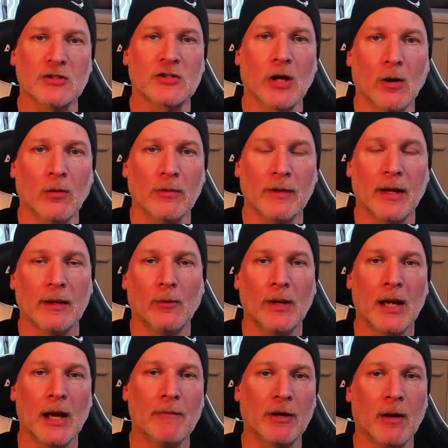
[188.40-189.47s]
so now that we
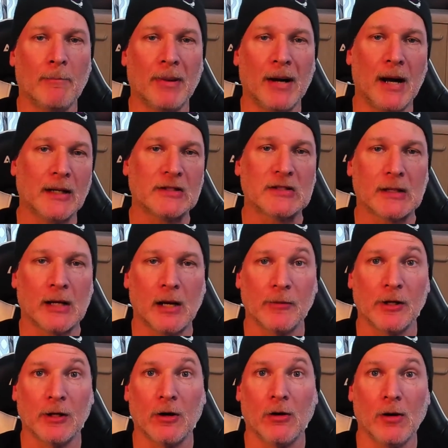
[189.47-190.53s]
have it unboxed, I'm
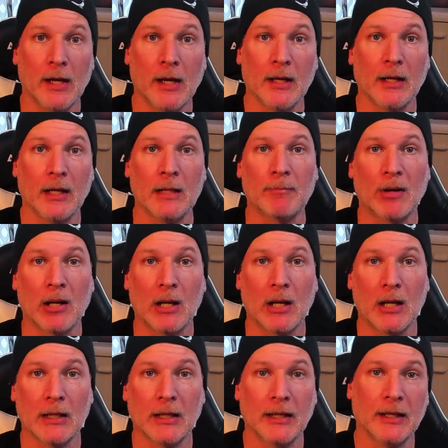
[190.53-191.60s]
gonna go ahead and
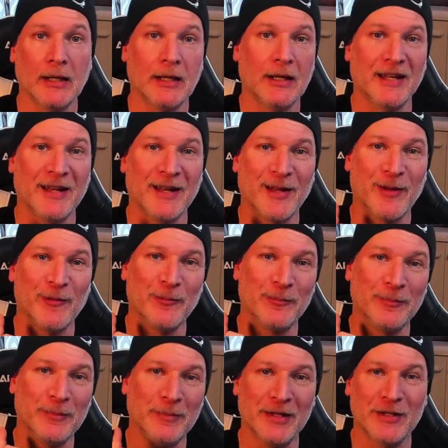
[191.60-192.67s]
plug it in, and I'll
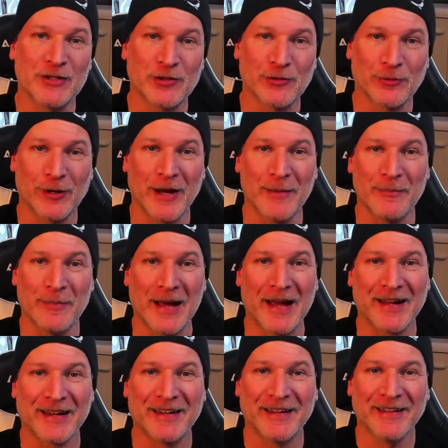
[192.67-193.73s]
meet you right
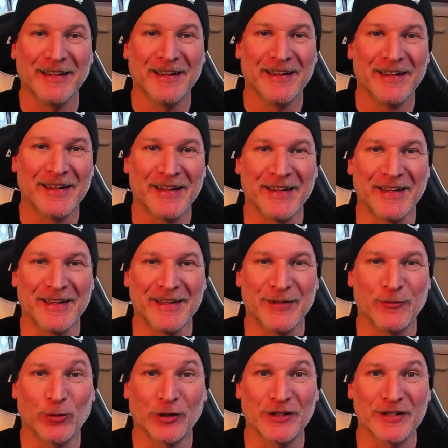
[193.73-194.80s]
back,
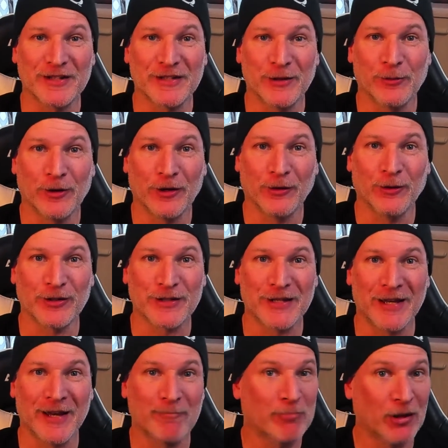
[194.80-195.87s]
and we're gonna see what it looks
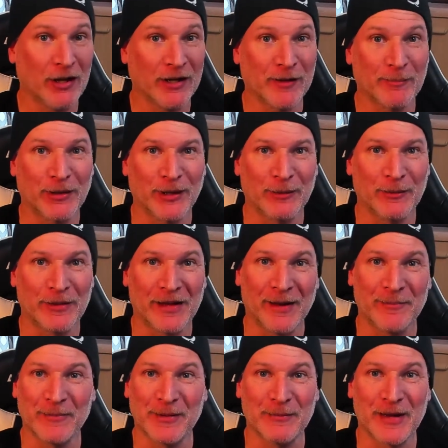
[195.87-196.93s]
like plug and play
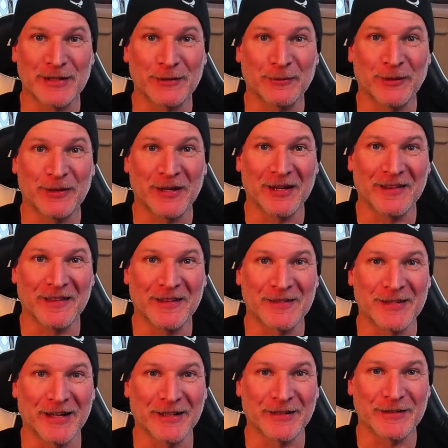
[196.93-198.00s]
without me messing with any of the
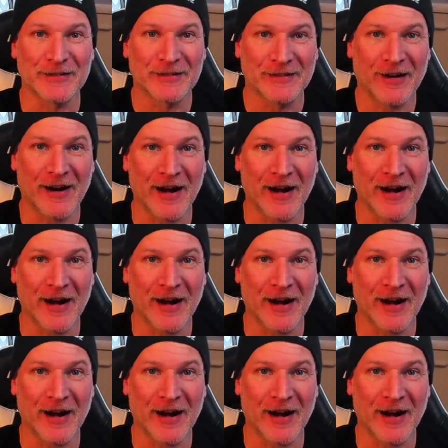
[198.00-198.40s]
settings. All